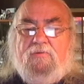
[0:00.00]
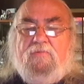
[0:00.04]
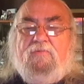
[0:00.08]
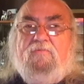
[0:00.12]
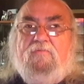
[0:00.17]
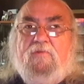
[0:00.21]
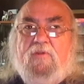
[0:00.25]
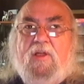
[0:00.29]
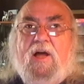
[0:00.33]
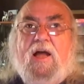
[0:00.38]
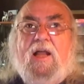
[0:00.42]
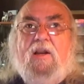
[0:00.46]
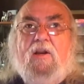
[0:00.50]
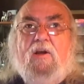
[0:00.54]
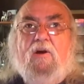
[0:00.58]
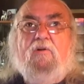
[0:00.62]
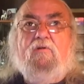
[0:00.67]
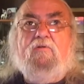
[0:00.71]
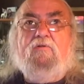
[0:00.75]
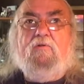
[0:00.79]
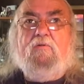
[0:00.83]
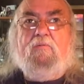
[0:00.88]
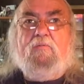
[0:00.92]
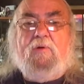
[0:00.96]
for that
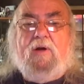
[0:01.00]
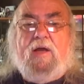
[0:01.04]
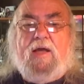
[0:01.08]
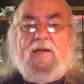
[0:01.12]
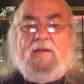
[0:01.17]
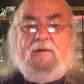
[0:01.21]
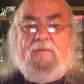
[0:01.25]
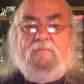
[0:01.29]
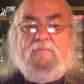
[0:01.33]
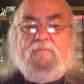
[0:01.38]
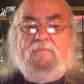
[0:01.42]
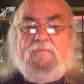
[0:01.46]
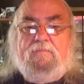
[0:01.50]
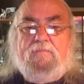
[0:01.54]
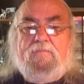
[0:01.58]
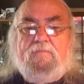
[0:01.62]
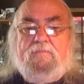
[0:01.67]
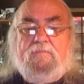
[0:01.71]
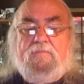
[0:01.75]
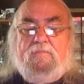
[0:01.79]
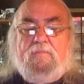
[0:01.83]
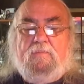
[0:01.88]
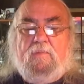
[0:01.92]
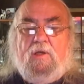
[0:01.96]
loaf of bread,
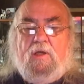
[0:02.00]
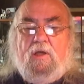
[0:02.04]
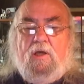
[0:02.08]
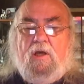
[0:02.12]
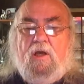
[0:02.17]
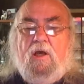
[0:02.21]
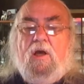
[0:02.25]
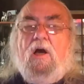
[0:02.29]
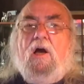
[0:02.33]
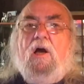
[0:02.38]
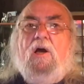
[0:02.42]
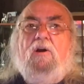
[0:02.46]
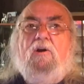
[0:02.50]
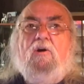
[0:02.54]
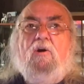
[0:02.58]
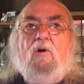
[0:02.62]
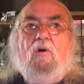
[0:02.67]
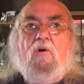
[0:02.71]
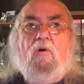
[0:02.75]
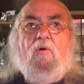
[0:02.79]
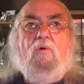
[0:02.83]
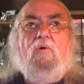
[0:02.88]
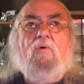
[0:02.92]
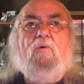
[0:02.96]
and
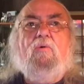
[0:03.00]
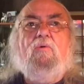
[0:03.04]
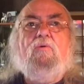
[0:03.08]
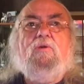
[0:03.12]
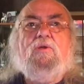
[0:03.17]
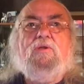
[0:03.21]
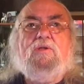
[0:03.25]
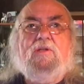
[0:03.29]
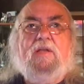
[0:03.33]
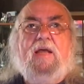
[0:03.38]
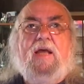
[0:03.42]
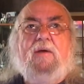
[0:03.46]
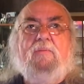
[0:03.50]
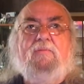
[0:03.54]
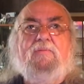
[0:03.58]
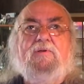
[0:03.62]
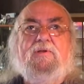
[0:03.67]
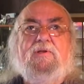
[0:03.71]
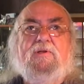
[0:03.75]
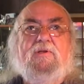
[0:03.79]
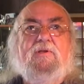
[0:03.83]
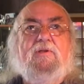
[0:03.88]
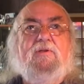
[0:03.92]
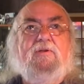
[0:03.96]
all the
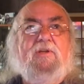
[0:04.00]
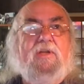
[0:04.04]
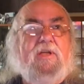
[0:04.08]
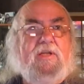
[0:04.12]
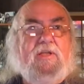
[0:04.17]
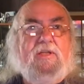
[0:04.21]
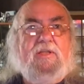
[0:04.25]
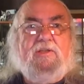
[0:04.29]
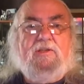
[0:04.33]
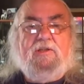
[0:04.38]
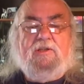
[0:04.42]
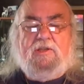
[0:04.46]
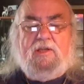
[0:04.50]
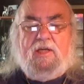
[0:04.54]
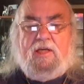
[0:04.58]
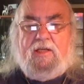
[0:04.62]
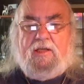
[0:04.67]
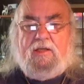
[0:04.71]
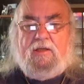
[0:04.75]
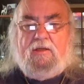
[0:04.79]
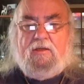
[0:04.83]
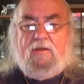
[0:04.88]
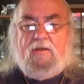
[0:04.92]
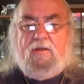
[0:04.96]
steps needed to
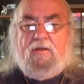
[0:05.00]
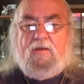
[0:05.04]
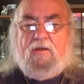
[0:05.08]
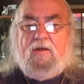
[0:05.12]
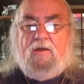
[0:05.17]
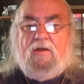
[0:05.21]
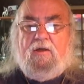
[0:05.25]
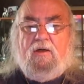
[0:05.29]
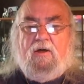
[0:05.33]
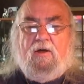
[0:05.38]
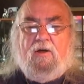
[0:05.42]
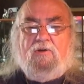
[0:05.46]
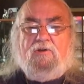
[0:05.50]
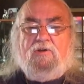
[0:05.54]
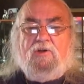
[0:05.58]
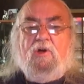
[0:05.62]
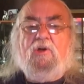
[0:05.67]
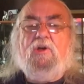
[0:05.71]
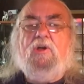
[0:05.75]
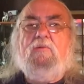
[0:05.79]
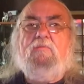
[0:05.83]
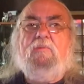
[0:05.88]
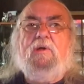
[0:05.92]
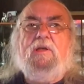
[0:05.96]
take are
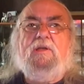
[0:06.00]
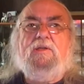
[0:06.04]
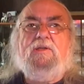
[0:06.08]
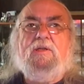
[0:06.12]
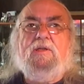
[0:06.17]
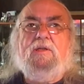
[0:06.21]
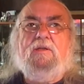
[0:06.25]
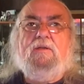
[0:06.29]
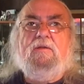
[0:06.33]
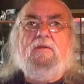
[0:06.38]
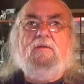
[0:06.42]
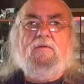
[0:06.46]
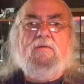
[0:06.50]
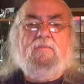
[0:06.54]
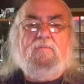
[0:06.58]
documented.